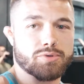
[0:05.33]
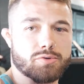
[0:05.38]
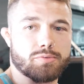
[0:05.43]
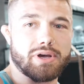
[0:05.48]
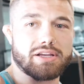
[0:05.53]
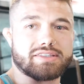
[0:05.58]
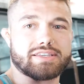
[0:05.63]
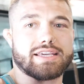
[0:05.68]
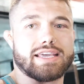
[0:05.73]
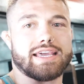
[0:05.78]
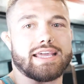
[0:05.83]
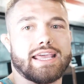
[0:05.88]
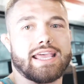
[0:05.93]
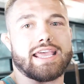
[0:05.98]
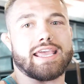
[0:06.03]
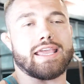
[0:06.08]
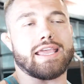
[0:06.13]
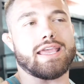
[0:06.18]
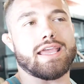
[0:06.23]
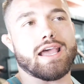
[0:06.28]
We're about to hit
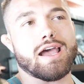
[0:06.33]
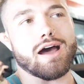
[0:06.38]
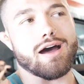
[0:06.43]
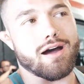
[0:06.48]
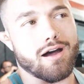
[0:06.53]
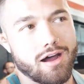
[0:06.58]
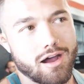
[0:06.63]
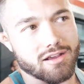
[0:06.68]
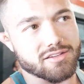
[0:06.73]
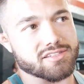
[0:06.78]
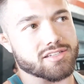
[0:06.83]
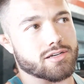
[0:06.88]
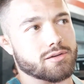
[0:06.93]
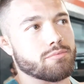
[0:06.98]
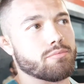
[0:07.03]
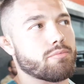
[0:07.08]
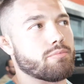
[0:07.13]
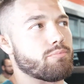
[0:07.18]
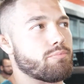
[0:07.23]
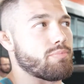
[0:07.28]
a awesome
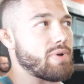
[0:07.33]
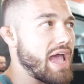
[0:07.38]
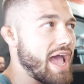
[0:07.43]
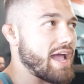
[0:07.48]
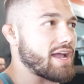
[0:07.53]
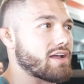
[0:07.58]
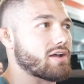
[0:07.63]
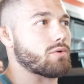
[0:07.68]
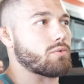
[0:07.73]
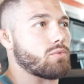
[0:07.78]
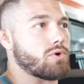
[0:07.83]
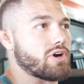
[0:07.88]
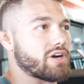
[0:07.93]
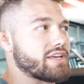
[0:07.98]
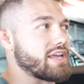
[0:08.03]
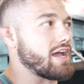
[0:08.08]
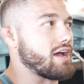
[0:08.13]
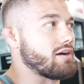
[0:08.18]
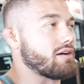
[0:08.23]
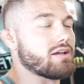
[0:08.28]
back
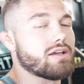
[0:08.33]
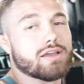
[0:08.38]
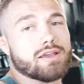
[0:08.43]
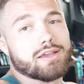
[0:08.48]
workout.